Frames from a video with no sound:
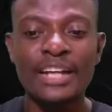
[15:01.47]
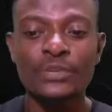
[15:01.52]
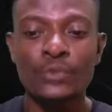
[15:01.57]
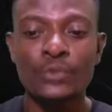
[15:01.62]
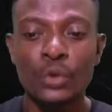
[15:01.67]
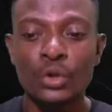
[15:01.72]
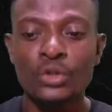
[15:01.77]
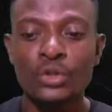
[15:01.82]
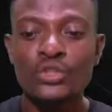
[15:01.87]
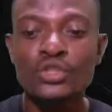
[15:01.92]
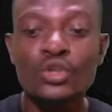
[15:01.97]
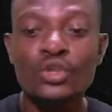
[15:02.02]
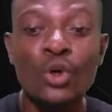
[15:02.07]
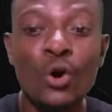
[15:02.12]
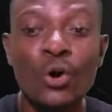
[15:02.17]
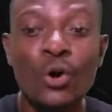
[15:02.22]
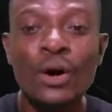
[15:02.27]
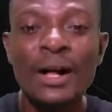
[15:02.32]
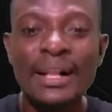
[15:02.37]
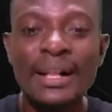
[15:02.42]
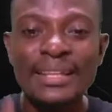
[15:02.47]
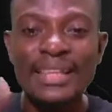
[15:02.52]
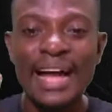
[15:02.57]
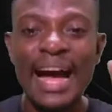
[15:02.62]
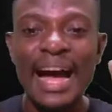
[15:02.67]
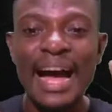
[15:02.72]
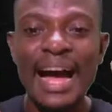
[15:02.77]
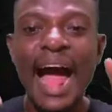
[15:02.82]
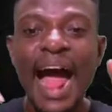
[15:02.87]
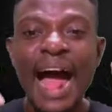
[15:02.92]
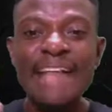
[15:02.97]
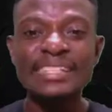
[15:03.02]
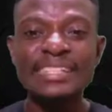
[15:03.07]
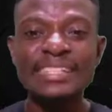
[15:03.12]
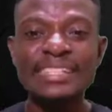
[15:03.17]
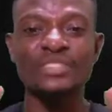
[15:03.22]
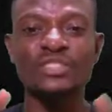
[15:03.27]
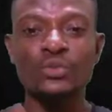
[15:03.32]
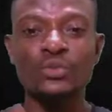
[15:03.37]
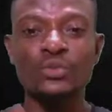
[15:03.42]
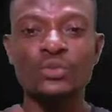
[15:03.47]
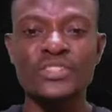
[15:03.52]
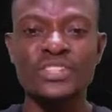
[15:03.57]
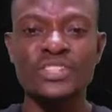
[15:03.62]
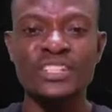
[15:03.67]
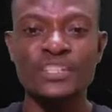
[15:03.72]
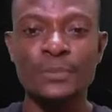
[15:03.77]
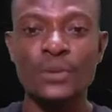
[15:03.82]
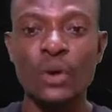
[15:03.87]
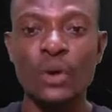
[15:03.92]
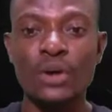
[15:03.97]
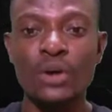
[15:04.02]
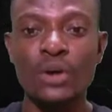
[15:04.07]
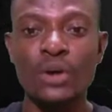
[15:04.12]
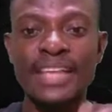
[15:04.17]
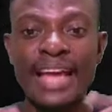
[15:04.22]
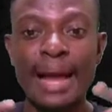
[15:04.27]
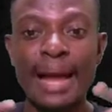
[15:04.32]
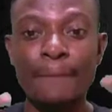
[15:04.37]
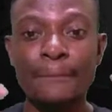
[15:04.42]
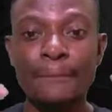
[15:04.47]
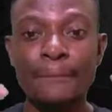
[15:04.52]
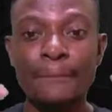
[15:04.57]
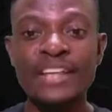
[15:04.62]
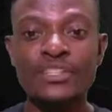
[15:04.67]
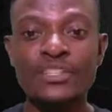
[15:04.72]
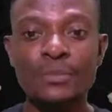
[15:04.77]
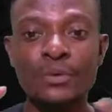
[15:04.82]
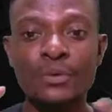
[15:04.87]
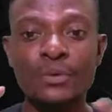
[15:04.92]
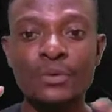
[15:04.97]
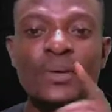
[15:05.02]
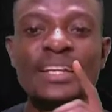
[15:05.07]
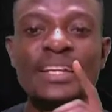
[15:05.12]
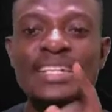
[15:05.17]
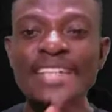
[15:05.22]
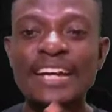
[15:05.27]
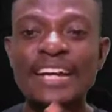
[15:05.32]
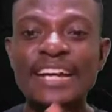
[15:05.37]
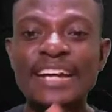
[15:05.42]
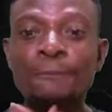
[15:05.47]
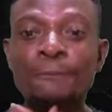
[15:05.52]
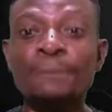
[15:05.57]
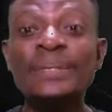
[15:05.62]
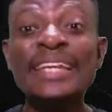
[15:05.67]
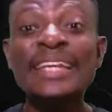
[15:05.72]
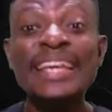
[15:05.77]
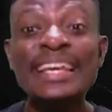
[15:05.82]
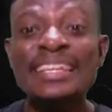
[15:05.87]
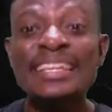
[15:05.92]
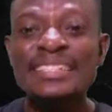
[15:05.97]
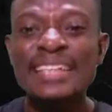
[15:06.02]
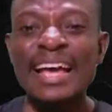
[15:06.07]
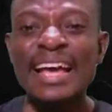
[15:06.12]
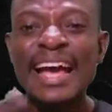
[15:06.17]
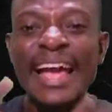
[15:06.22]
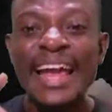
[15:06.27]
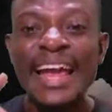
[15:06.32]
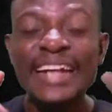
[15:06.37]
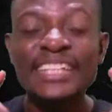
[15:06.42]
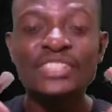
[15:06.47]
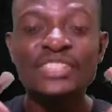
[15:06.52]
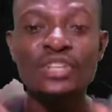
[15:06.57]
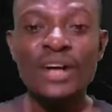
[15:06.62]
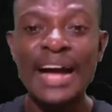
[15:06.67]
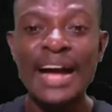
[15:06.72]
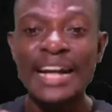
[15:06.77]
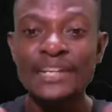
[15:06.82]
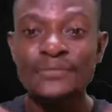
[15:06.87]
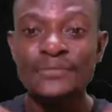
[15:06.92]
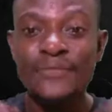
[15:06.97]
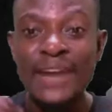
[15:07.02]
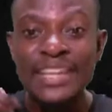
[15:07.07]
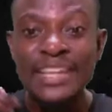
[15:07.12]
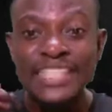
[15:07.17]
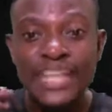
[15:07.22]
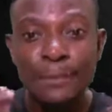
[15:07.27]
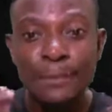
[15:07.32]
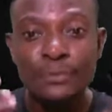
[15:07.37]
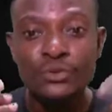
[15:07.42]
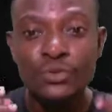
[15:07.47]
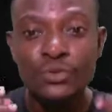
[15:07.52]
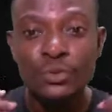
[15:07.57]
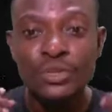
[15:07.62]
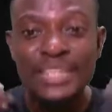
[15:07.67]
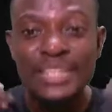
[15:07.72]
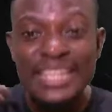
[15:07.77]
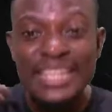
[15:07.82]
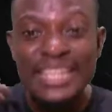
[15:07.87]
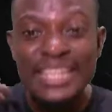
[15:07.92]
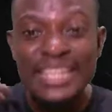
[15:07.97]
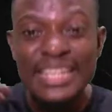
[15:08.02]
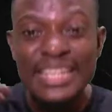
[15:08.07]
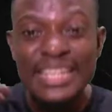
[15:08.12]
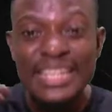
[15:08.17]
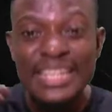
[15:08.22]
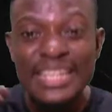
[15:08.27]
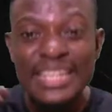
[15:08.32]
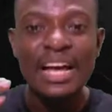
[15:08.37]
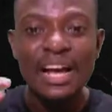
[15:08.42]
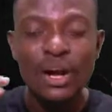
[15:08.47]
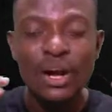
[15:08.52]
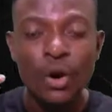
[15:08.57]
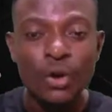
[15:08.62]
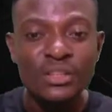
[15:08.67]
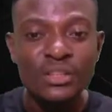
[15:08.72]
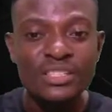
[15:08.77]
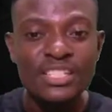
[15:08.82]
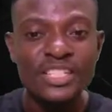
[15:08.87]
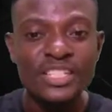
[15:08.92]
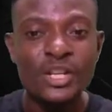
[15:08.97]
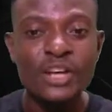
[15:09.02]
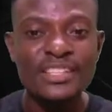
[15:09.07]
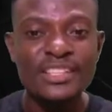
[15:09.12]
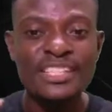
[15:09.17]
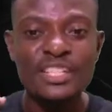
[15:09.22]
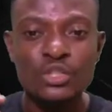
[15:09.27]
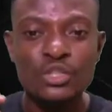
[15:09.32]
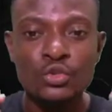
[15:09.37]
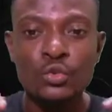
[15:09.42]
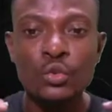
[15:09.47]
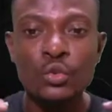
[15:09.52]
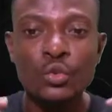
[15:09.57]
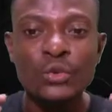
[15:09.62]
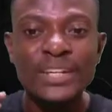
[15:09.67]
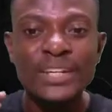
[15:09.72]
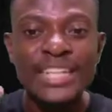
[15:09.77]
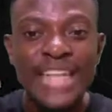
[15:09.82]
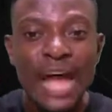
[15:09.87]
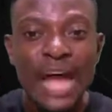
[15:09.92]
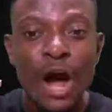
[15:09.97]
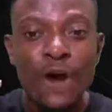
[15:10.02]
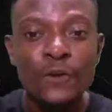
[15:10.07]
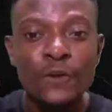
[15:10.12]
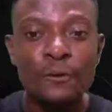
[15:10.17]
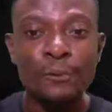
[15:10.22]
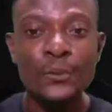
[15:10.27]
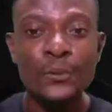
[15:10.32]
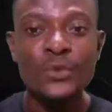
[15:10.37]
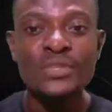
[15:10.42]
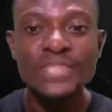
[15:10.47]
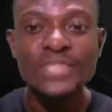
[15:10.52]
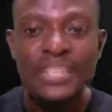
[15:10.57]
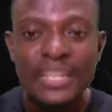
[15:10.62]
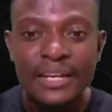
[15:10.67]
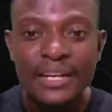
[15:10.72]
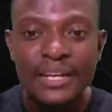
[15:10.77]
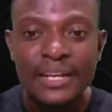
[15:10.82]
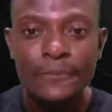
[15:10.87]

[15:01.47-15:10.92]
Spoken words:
and roll? So the answer to this question is because they appear to be going deaf. Please, it is not advisable to listen continuously to loud music.